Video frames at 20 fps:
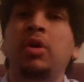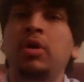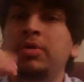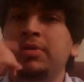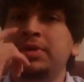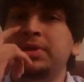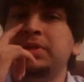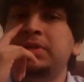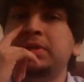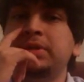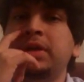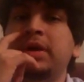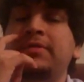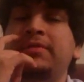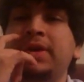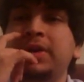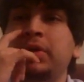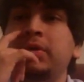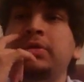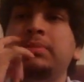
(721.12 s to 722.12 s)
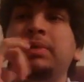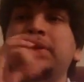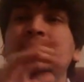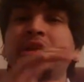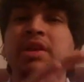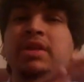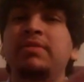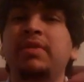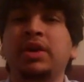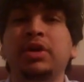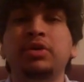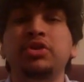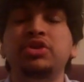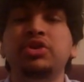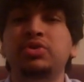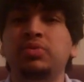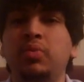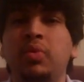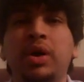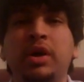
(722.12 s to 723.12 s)
all this stuff. I couldn't believe I could
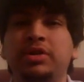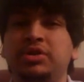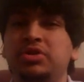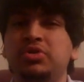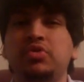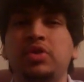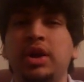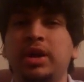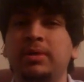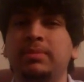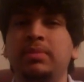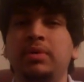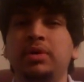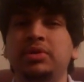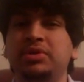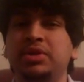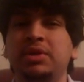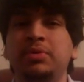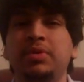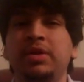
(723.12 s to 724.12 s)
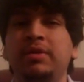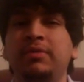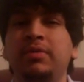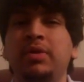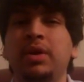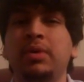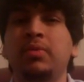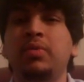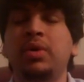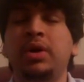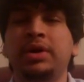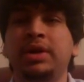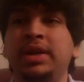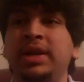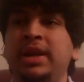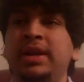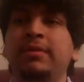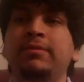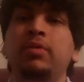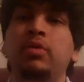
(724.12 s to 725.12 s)
just watch Dragon Ball Z whenever I wanted,
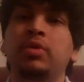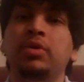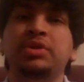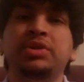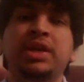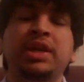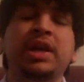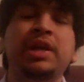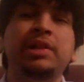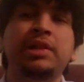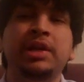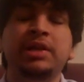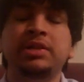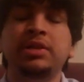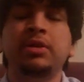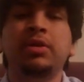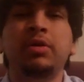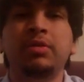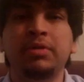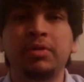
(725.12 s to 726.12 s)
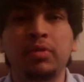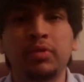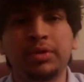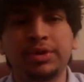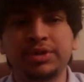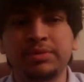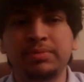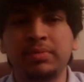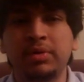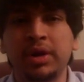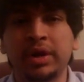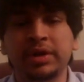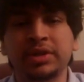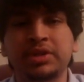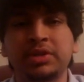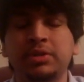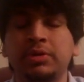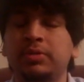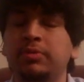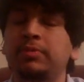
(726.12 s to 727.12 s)
and of course, I collected all the Orange
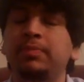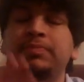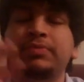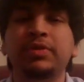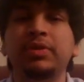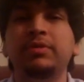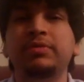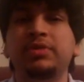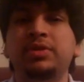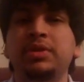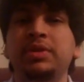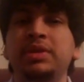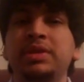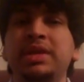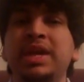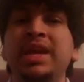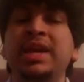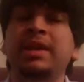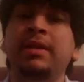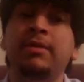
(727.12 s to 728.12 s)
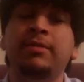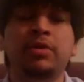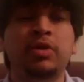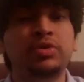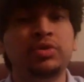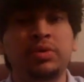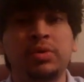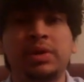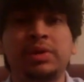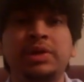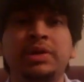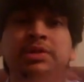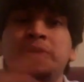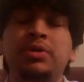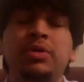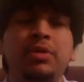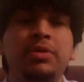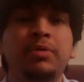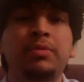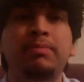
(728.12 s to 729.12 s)
Bricks to the day, and I also collected
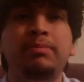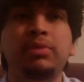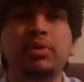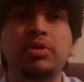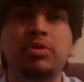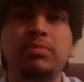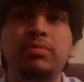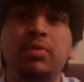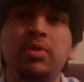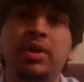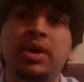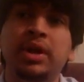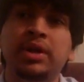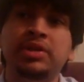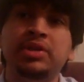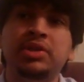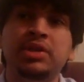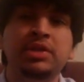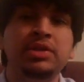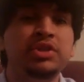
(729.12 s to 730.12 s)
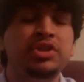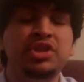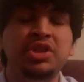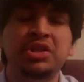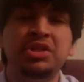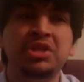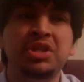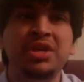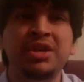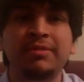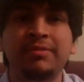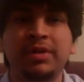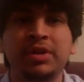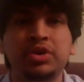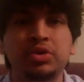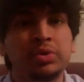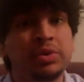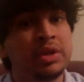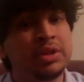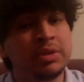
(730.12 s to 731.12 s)
all the Blue Bricks and GT
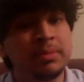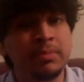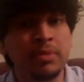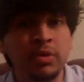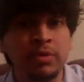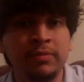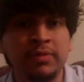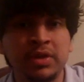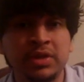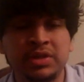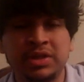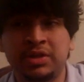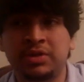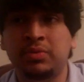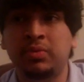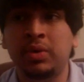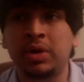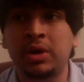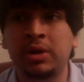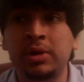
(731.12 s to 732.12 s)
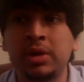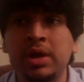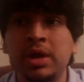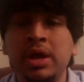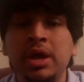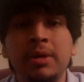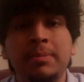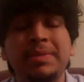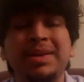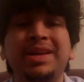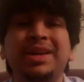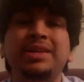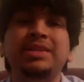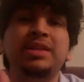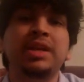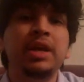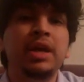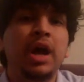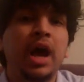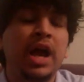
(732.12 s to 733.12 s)
eventually in the movies as well, because
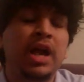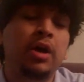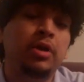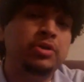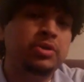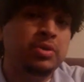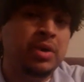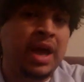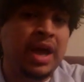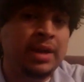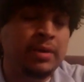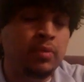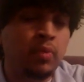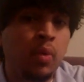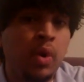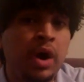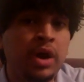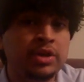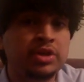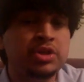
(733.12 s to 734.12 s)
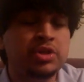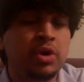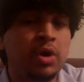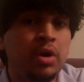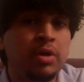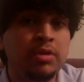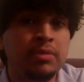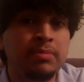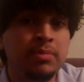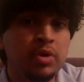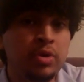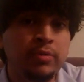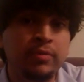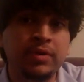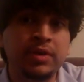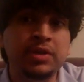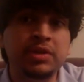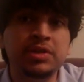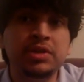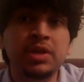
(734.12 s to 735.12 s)
I also hadn't watched all the
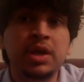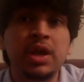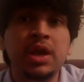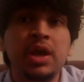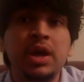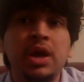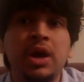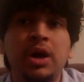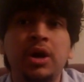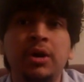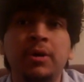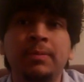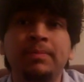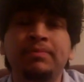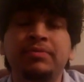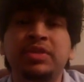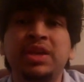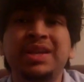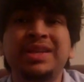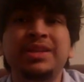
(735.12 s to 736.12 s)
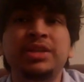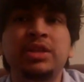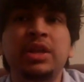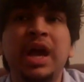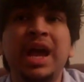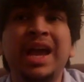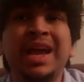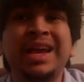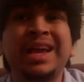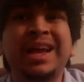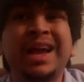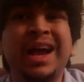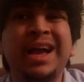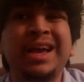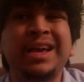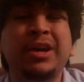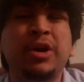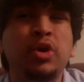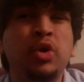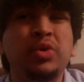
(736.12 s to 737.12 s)
movies.
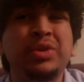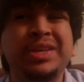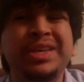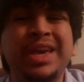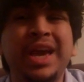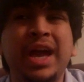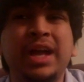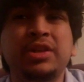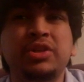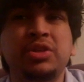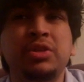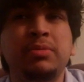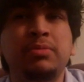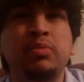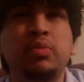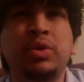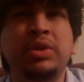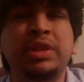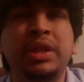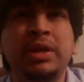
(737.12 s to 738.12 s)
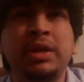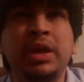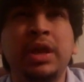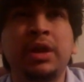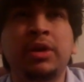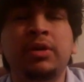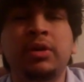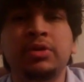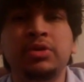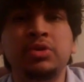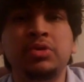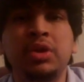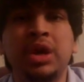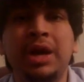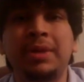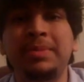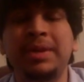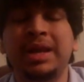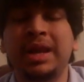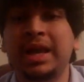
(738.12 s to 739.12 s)
I could only catch them when they aired on
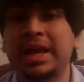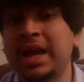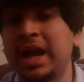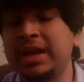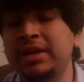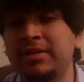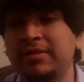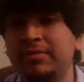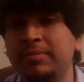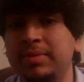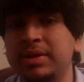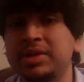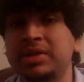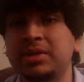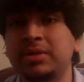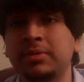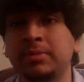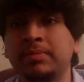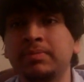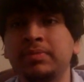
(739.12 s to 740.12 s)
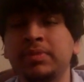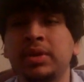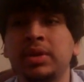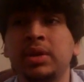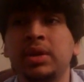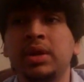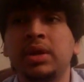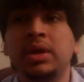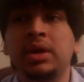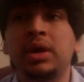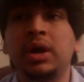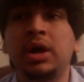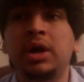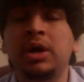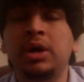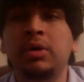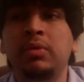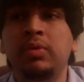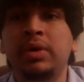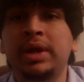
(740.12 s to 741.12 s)
Toonami, and I kind of missed them
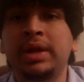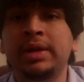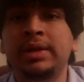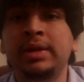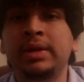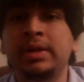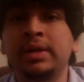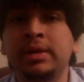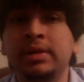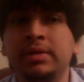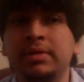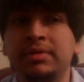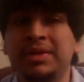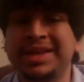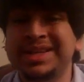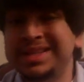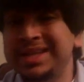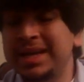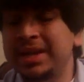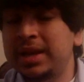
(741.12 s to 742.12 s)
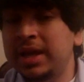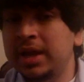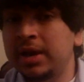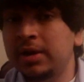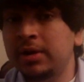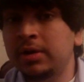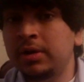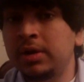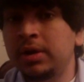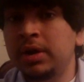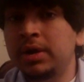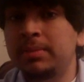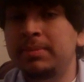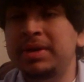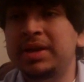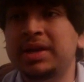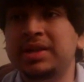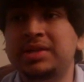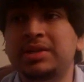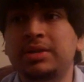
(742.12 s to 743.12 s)
when they did air,
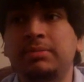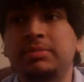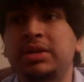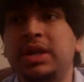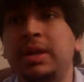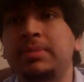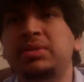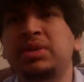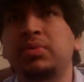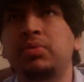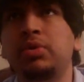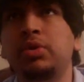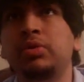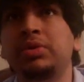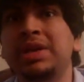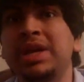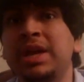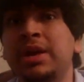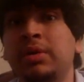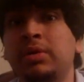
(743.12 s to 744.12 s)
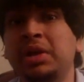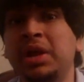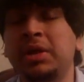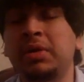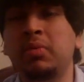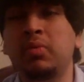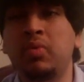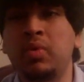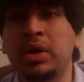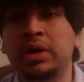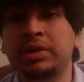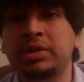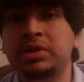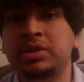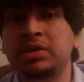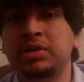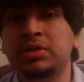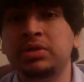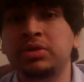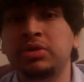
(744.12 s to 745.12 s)
because sometimes they would only air like
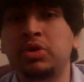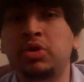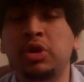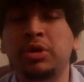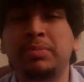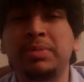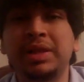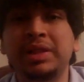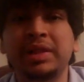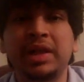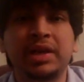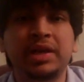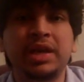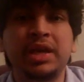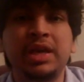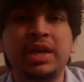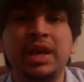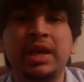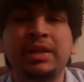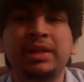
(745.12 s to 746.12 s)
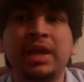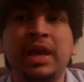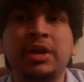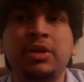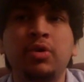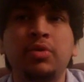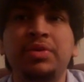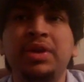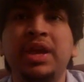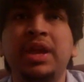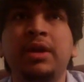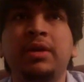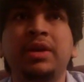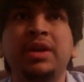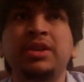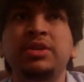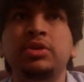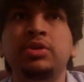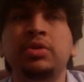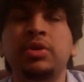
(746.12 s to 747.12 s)
once. You could be lucky, and I know they aired
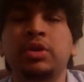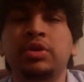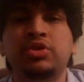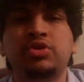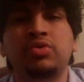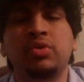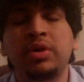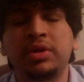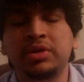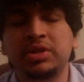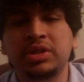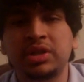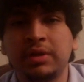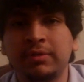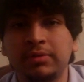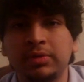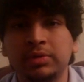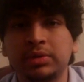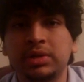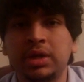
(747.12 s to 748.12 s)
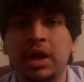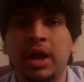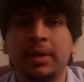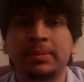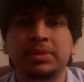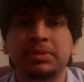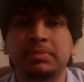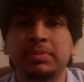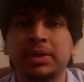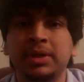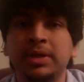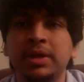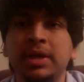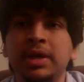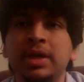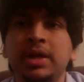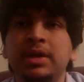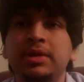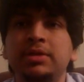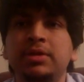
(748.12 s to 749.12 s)
History of Trunks several times, but
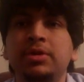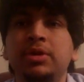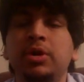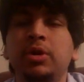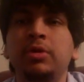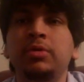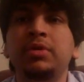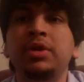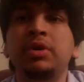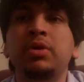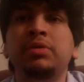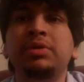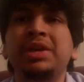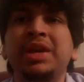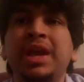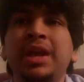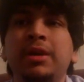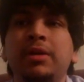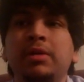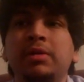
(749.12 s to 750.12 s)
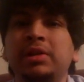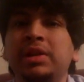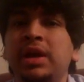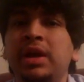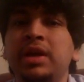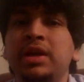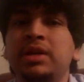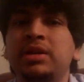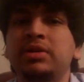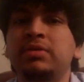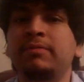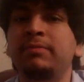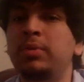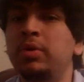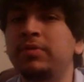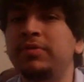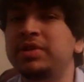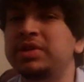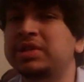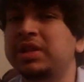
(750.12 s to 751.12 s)
they only aired like
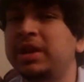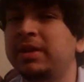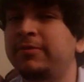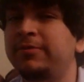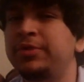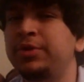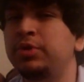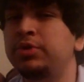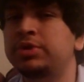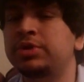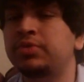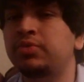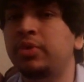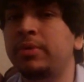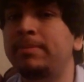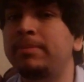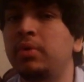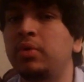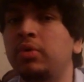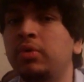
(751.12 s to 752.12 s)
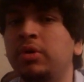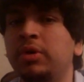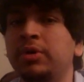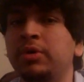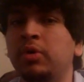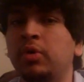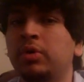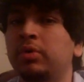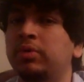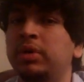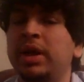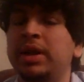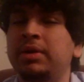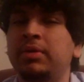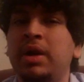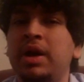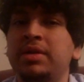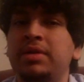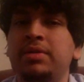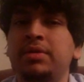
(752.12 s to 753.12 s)
movies like Fusion Reborn and
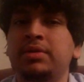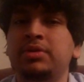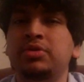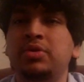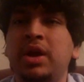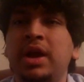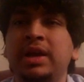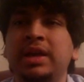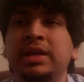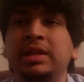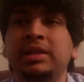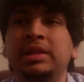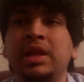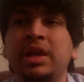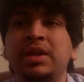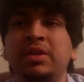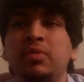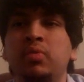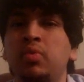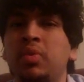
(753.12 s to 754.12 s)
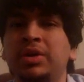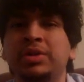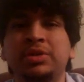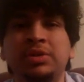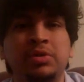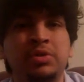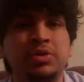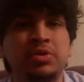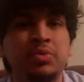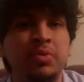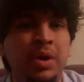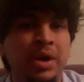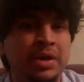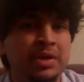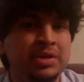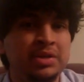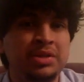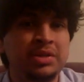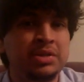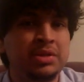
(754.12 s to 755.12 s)
Wrath of the Dragon like once or
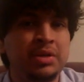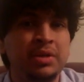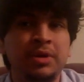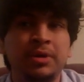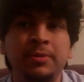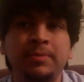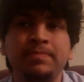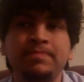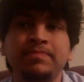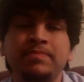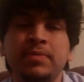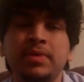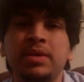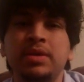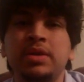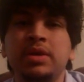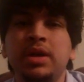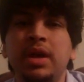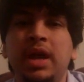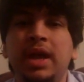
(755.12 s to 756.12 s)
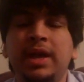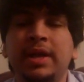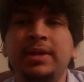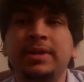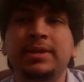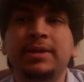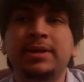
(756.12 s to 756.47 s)
twice, and